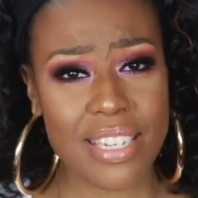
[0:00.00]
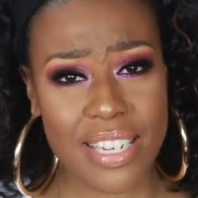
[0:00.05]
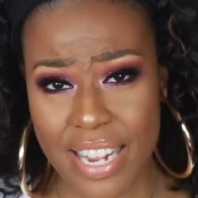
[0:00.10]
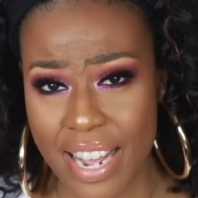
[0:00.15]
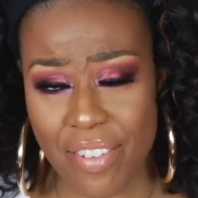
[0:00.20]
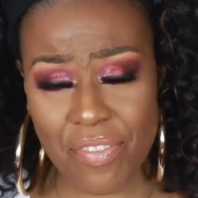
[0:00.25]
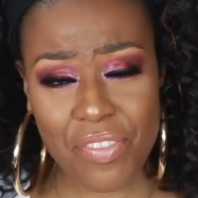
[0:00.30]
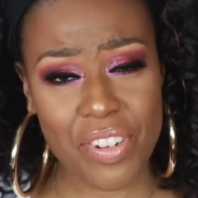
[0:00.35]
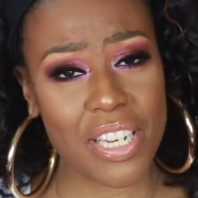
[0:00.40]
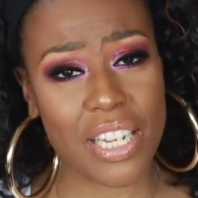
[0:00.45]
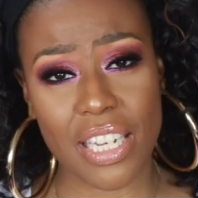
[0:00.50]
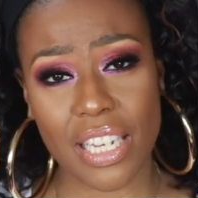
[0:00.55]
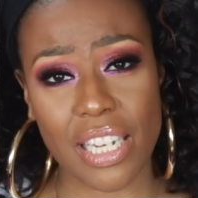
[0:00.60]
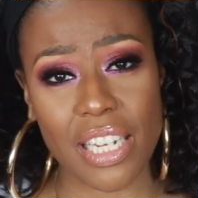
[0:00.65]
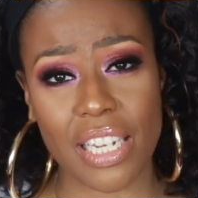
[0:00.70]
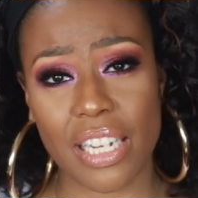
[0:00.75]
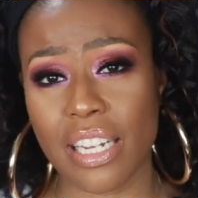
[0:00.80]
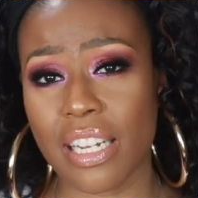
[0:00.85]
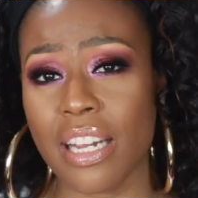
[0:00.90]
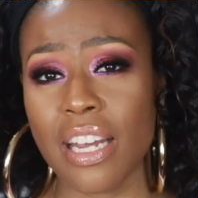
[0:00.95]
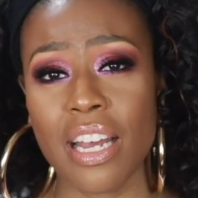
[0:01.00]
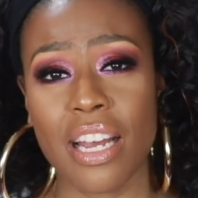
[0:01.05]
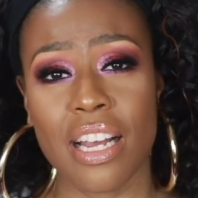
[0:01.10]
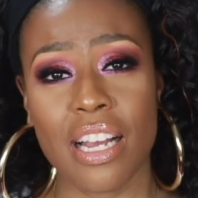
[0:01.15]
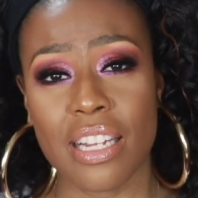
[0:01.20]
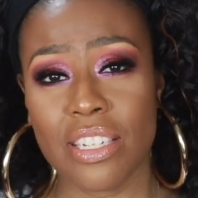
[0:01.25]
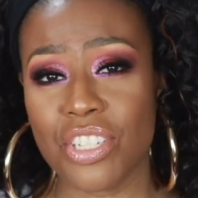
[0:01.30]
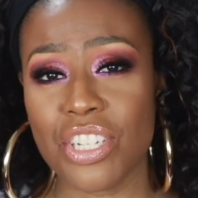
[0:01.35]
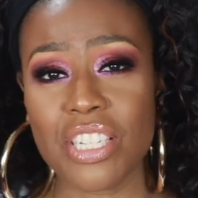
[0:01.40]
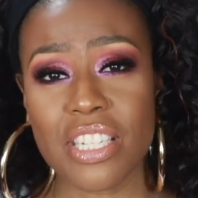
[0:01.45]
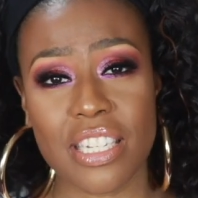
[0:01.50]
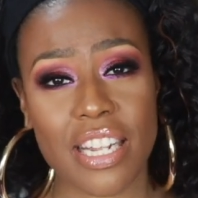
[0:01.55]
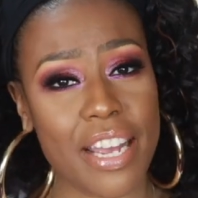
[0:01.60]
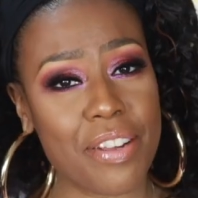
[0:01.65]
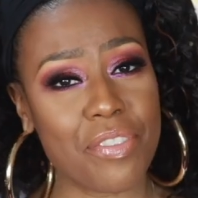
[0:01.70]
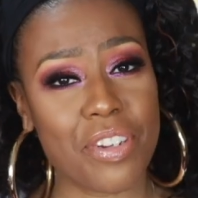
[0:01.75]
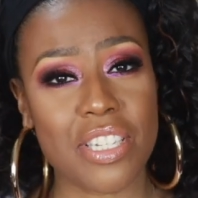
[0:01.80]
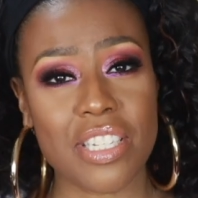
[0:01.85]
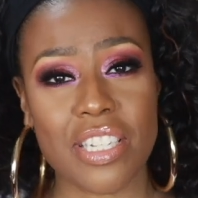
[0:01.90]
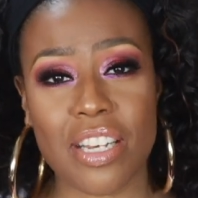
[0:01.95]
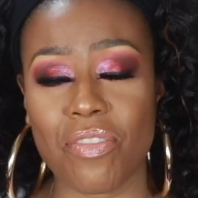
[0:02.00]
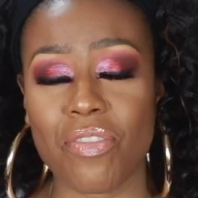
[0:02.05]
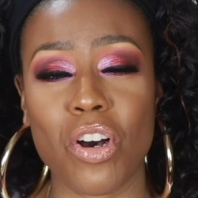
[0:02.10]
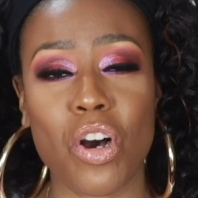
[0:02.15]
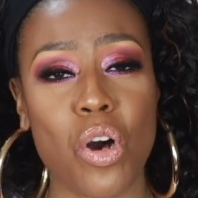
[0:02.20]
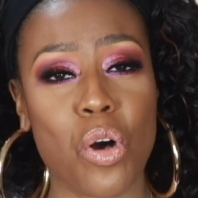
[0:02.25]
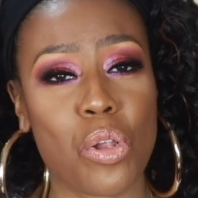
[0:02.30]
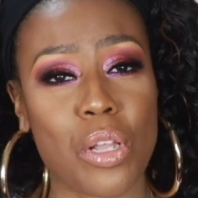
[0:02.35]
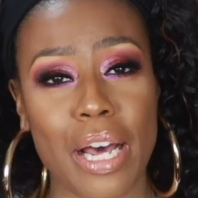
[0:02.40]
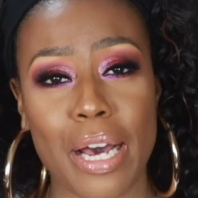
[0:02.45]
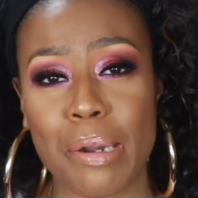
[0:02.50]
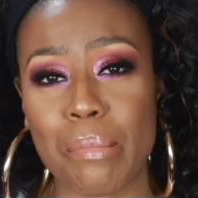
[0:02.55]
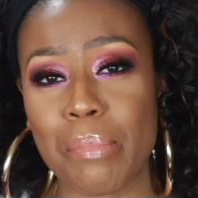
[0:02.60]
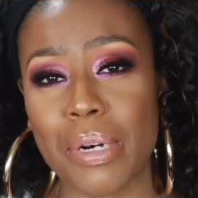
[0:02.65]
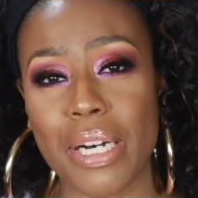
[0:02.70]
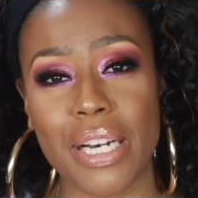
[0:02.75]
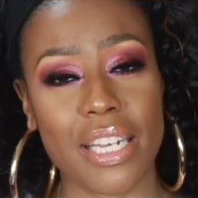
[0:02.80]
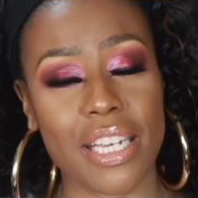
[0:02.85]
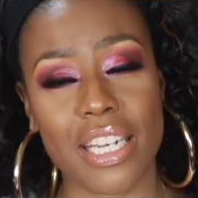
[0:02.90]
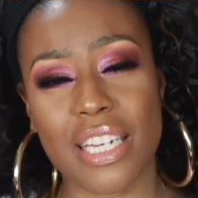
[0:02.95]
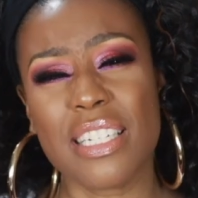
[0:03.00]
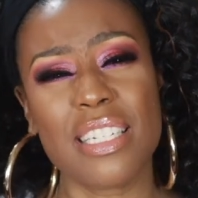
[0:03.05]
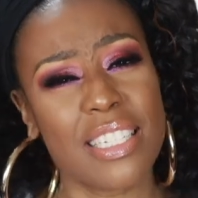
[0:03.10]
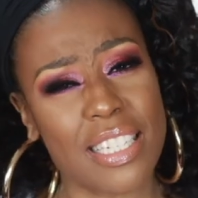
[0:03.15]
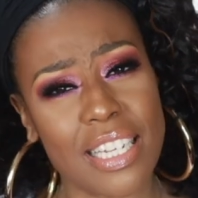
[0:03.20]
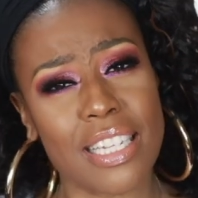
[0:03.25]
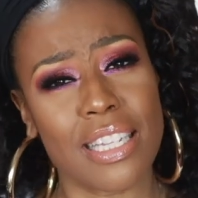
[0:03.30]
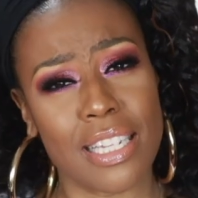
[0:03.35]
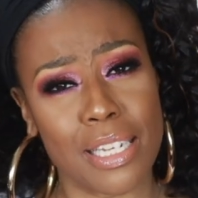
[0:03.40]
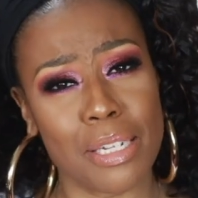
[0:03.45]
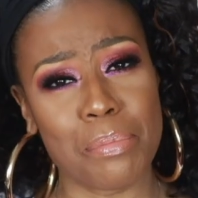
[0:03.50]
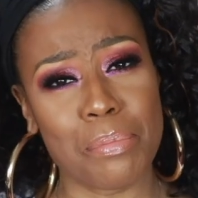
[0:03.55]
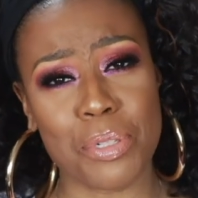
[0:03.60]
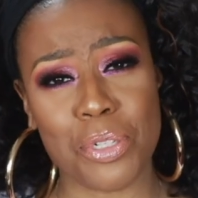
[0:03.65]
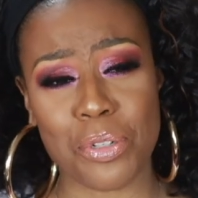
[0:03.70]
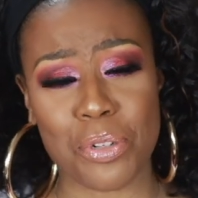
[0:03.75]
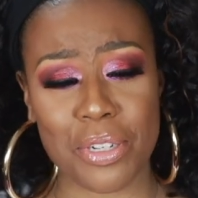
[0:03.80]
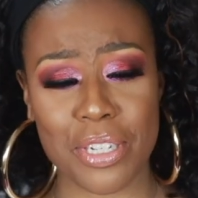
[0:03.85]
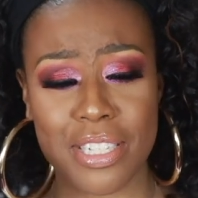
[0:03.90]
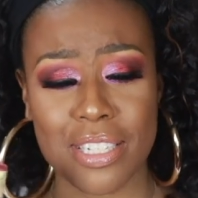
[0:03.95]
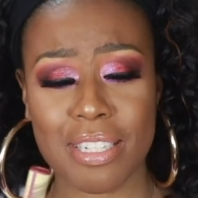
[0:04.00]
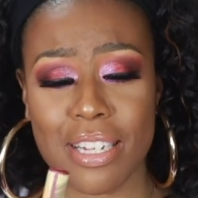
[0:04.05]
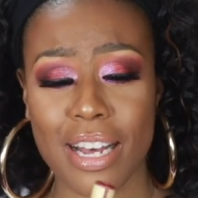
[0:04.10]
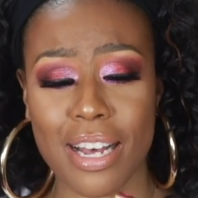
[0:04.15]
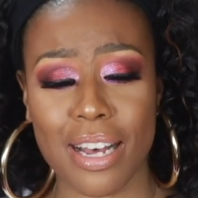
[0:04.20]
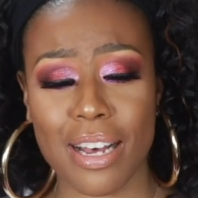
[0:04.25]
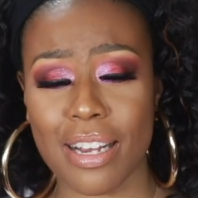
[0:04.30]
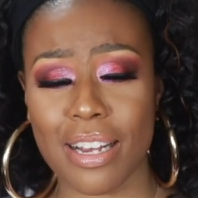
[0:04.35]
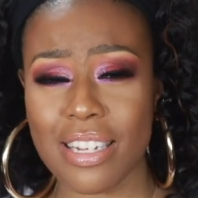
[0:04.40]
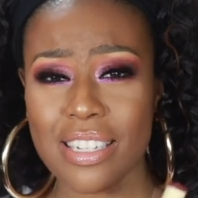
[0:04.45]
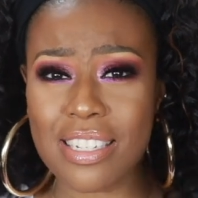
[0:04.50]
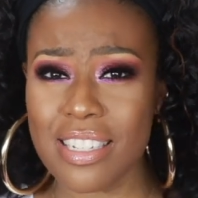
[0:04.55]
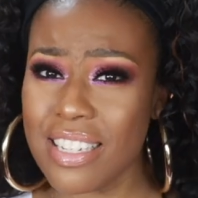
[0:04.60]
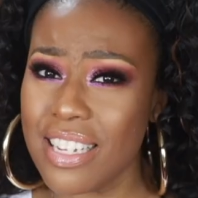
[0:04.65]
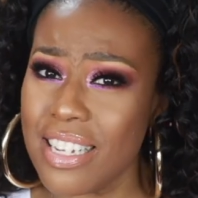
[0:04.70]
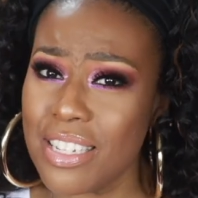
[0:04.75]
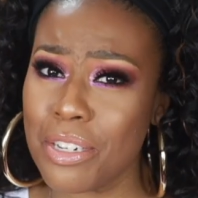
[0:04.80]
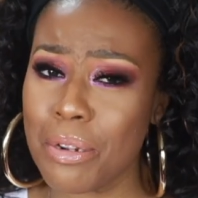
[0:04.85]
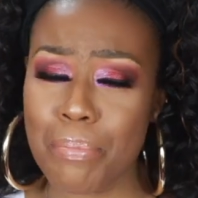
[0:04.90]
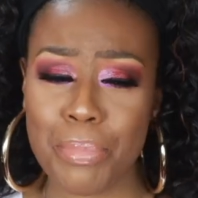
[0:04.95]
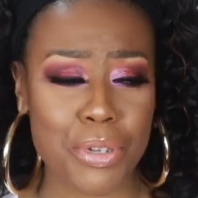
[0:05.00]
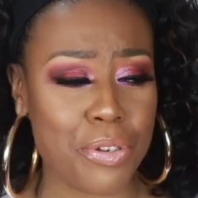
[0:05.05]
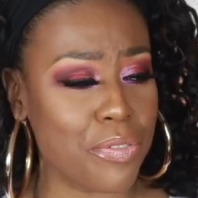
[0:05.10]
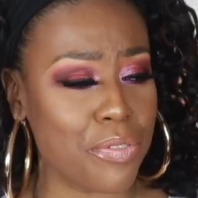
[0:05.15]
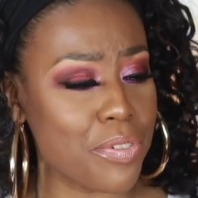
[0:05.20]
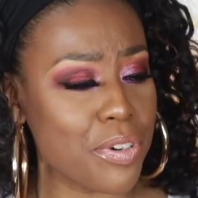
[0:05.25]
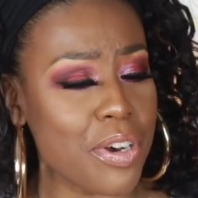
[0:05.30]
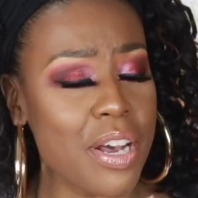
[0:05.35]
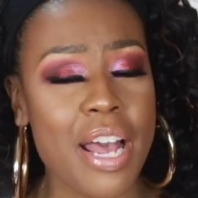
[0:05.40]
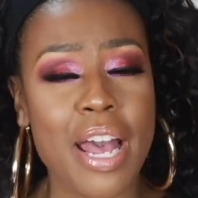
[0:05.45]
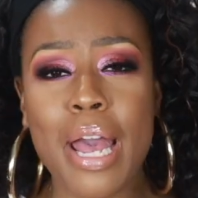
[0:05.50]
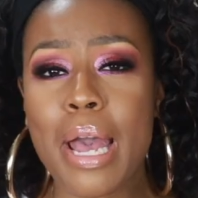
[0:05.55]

Definitely just save yourself a whole lot of money and just get the Lip Stories, uh, because these are beautiful,